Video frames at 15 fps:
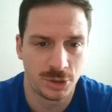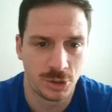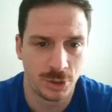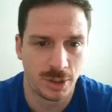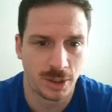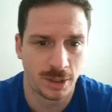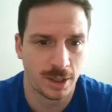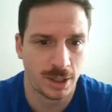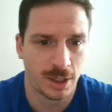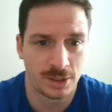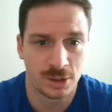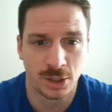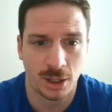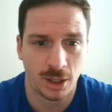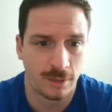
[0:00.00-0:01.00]
shooting a
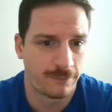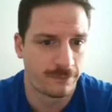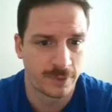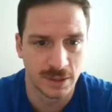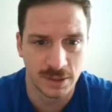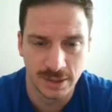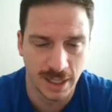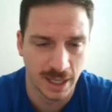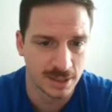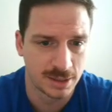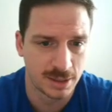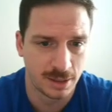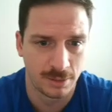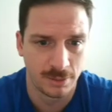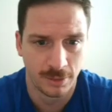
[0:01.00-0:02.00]
tough,
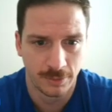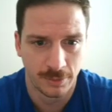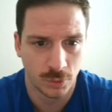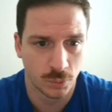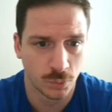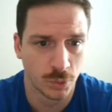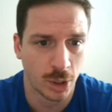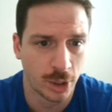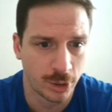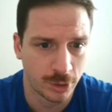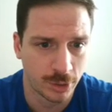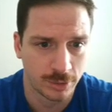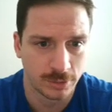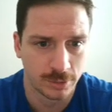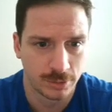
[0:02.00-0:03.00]
contested
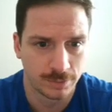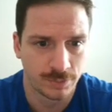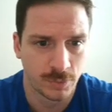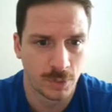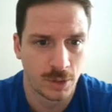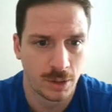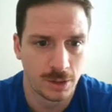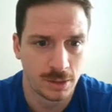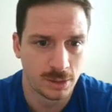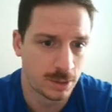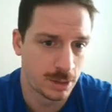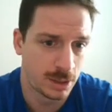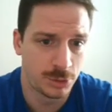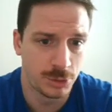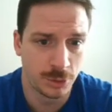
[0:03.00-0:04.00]
runner,
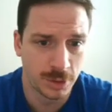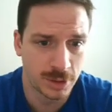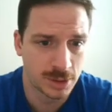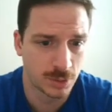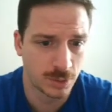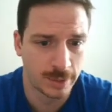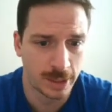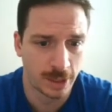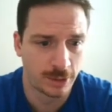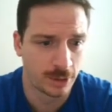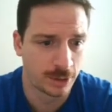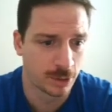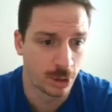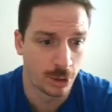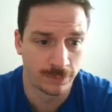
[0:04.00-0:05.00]
and Duke gets the rebound, and
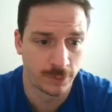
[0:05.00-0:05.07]
they're off